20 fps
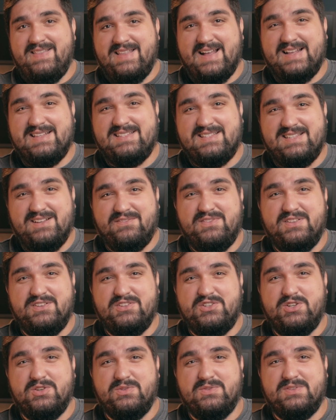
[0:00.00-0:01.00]
And that's stuff
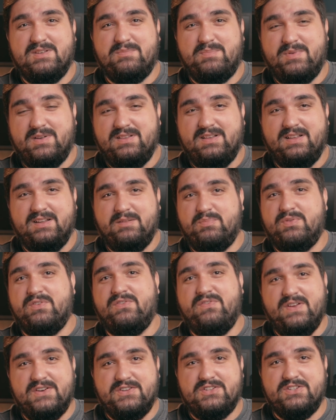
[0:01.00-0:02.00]
that shows up on like
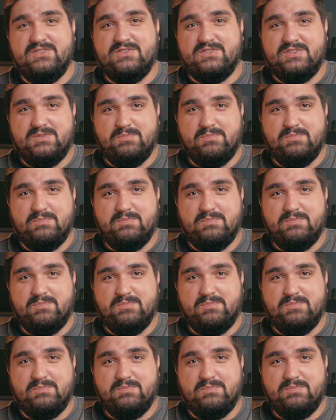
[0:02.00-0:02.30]
professional